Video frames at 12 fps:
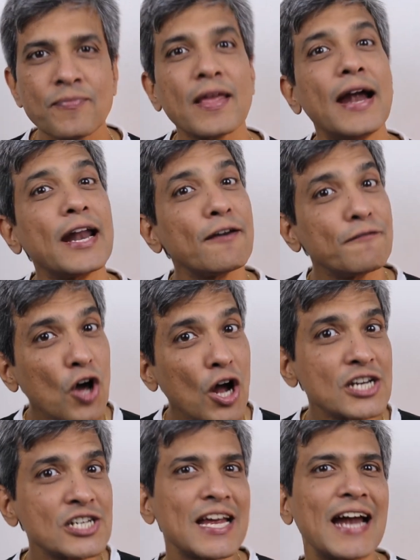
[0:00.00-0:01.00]
and I have not
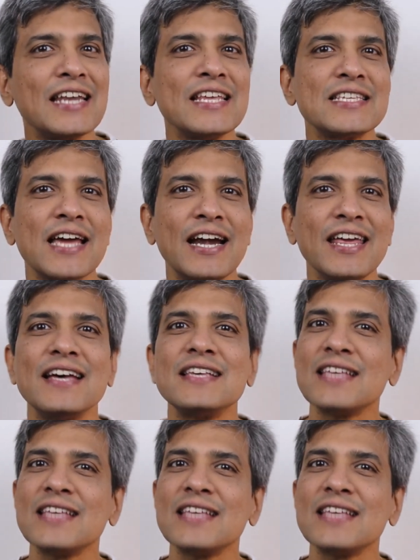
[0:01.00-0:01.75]
shared these ideas